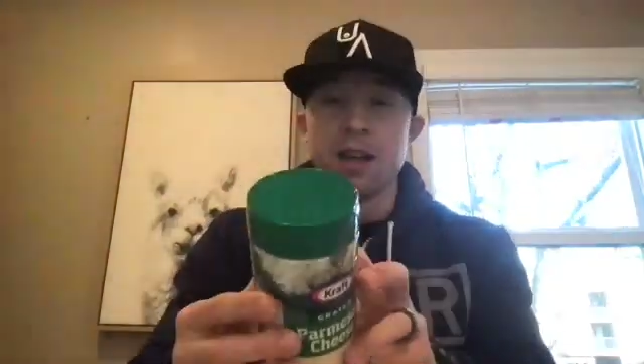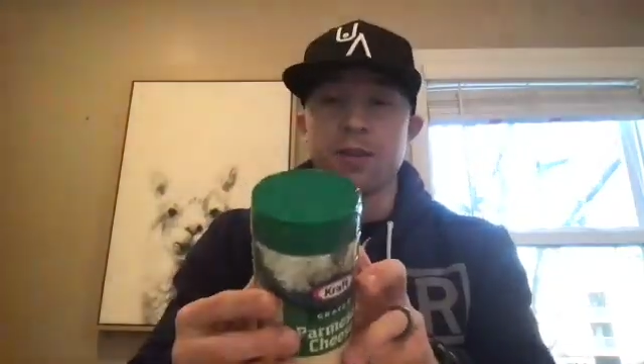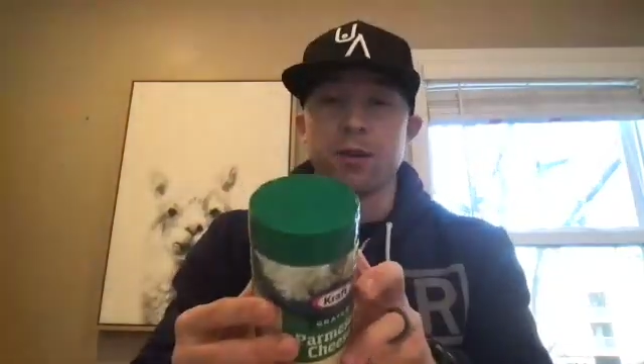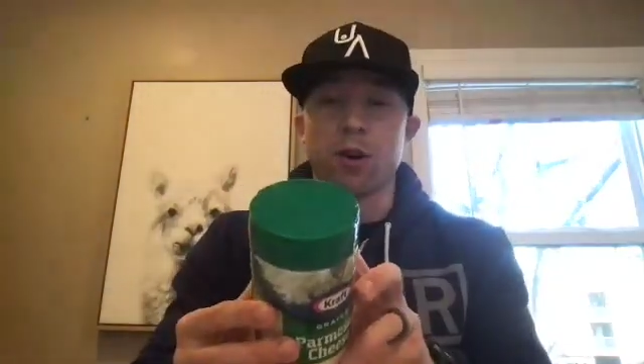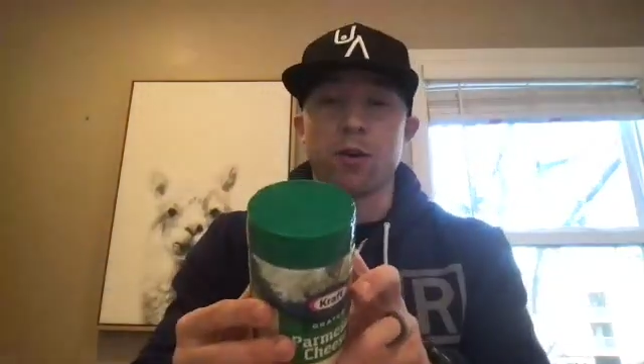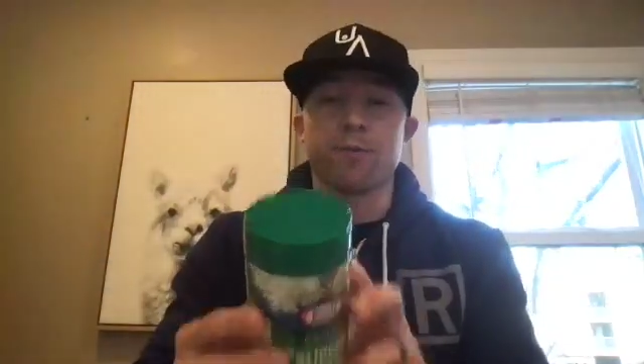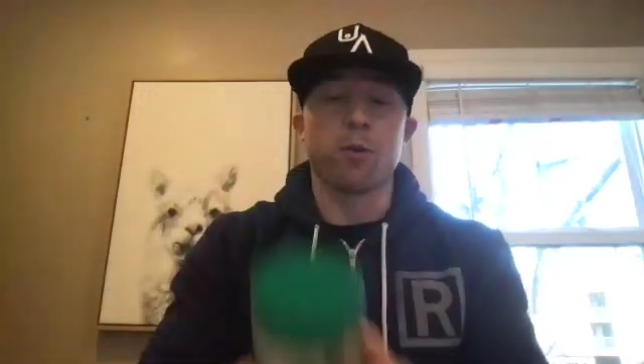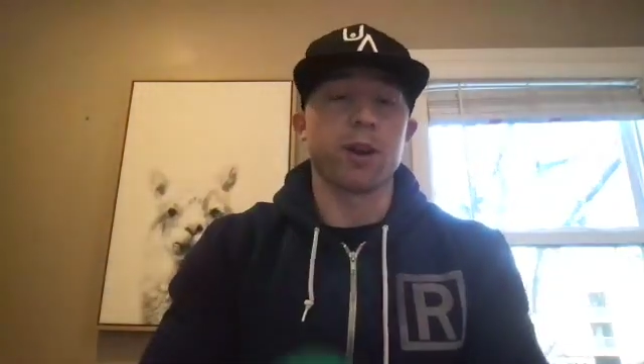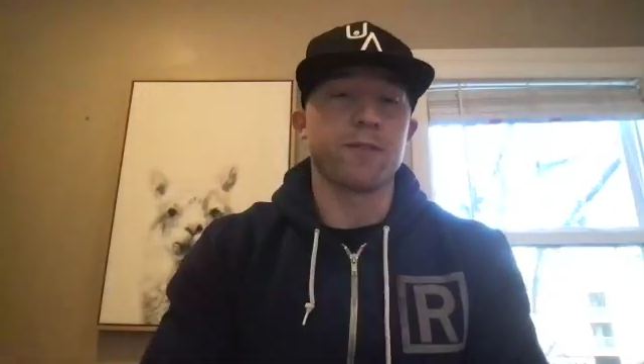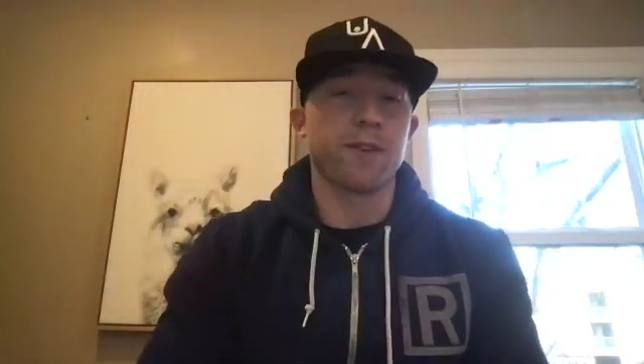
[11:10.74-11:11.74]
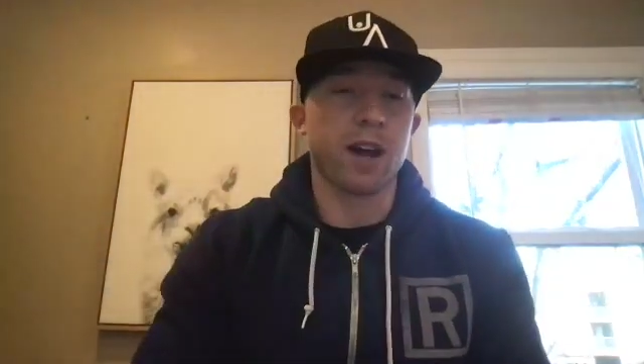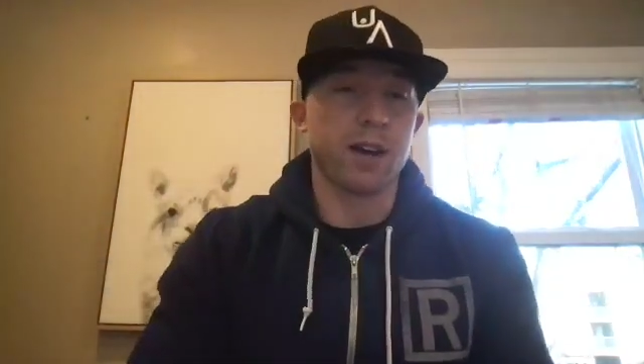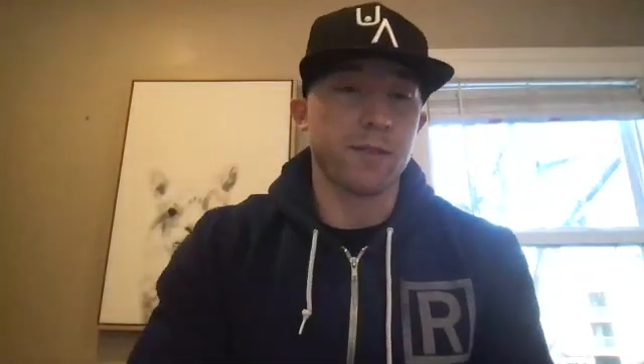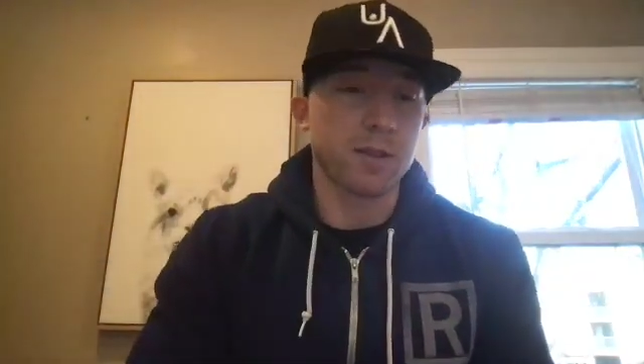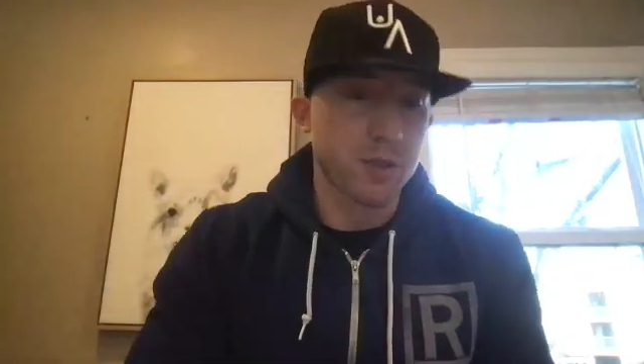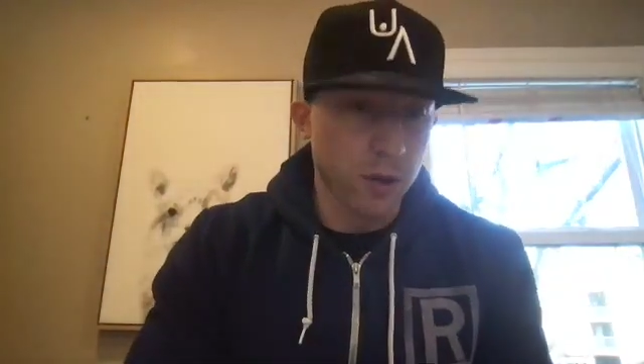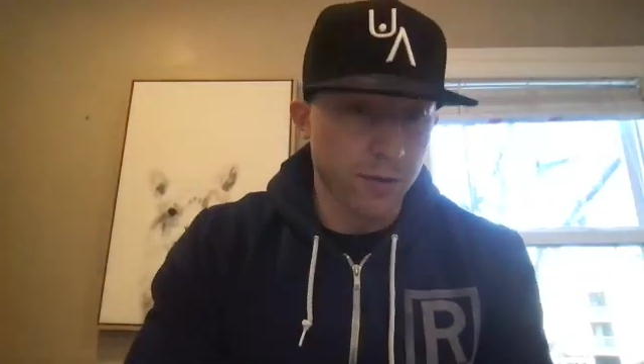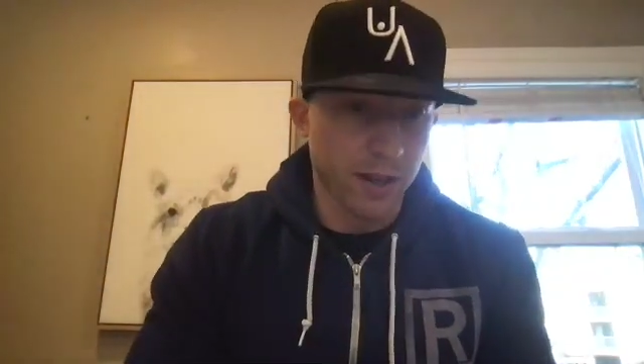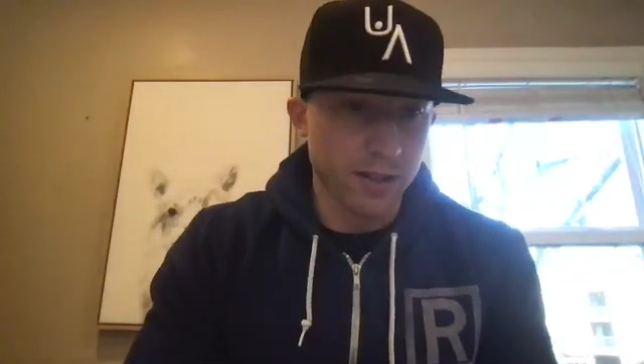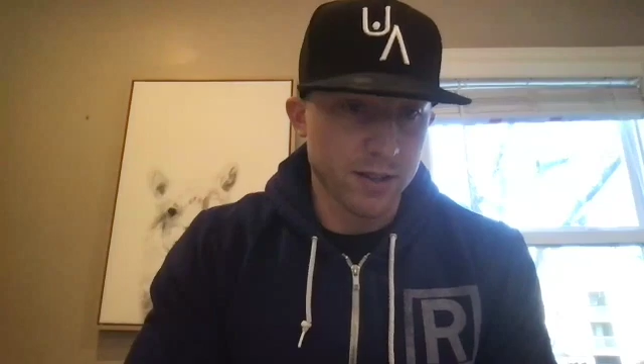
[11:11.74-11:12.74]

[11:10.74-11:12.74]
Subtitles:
there are 45 servings